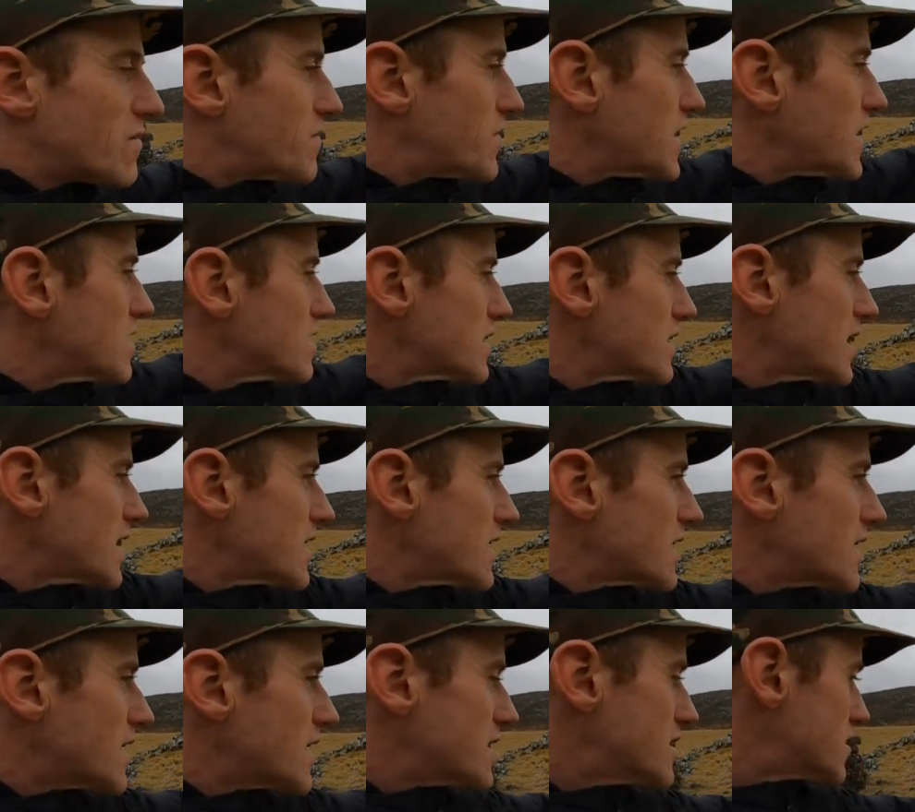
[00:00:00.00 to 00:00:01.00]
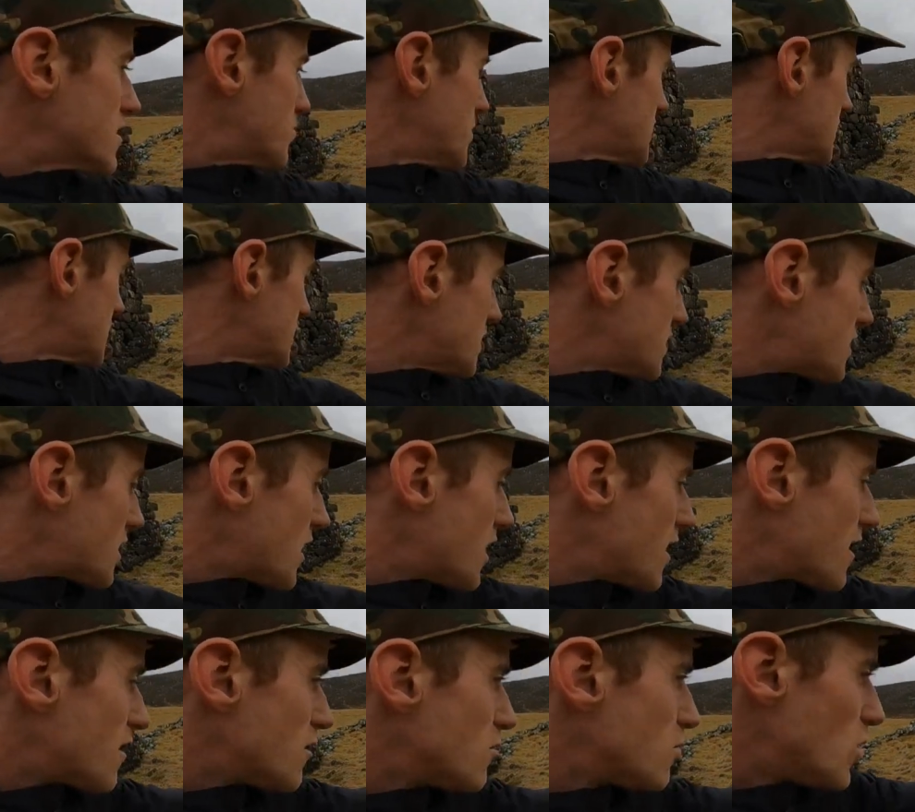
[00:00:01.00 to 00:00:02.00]
field area, and there's been an
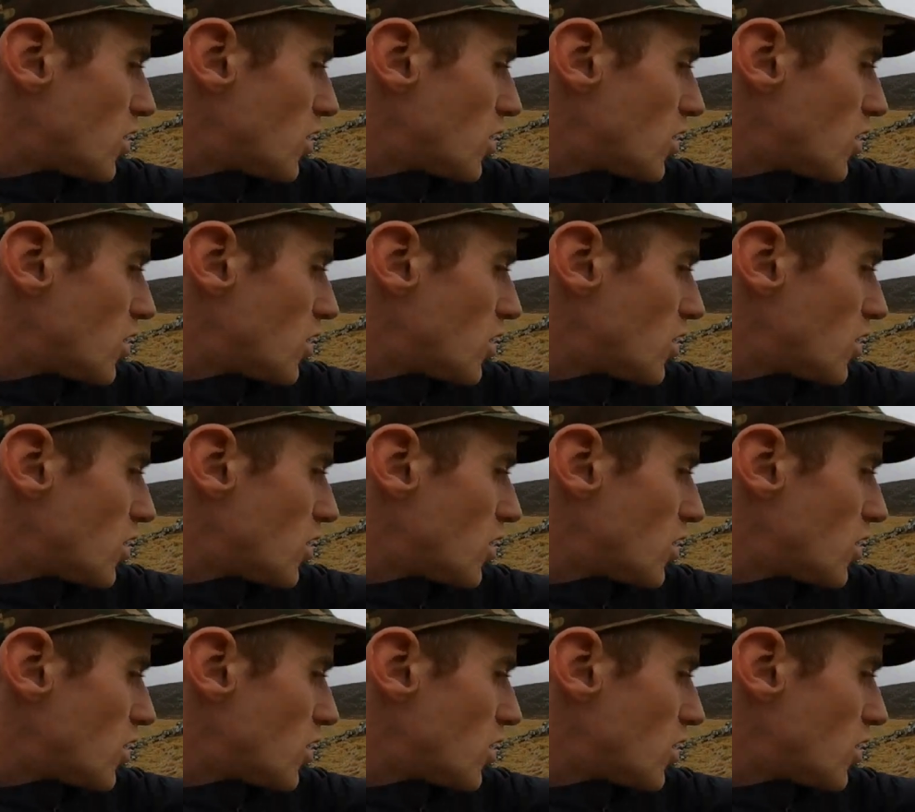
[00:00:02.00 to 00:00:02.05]
internal